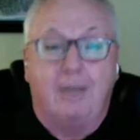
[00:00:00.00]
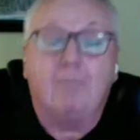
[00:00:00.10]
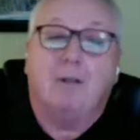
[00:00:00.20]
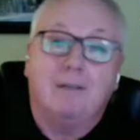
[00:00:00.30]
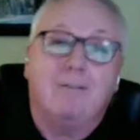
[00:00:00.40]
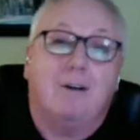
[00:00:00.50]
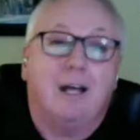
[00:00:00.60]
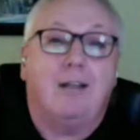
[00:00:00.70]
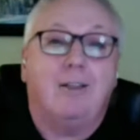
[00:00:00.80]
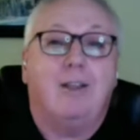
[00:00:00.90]
And believe it or
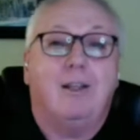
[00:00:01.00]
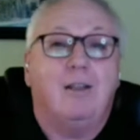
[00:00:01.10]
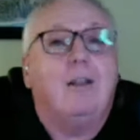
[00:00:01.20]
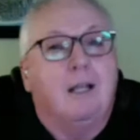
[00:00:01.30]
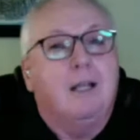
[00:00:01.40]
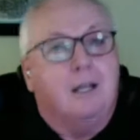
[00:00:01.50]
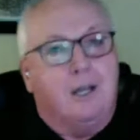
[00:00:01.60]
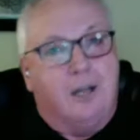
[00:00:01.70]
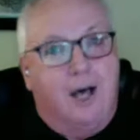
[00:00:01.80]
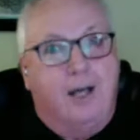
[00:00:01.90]
not,
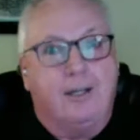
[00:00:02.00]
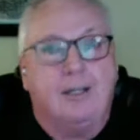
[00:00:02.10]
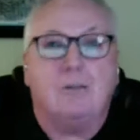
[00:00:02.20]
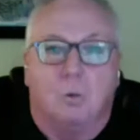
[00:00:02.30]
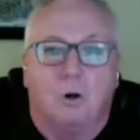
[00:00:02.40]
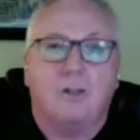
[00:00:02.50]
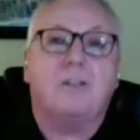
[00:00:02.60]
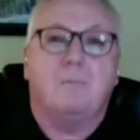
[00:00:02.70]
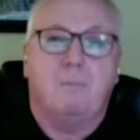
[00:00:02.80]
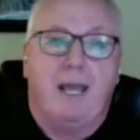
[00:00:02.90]
none is worse
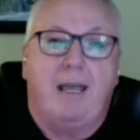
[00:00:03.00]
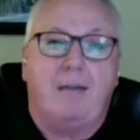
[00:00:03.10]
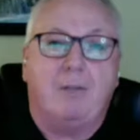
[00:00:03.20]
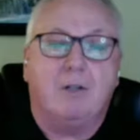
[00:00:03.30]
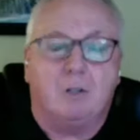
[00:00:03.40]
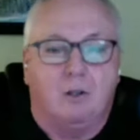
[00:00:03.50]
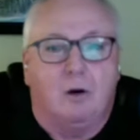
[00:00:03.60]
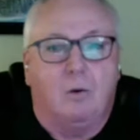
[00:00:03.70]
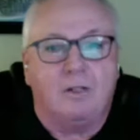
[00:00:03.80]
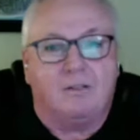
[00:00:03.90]
than bad, because you
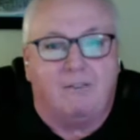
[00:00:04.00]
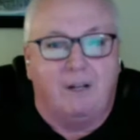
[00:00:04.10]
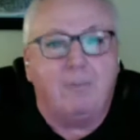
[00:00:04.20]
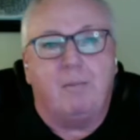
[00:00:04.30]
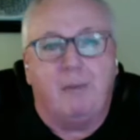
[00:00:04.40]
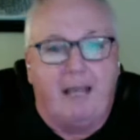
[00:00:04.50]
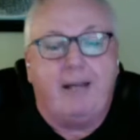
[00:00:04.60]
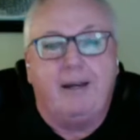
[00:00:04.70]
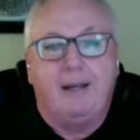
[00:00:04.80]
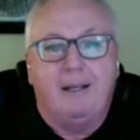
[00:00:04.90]
can always flip a
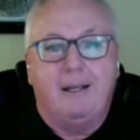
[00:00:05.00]
bad.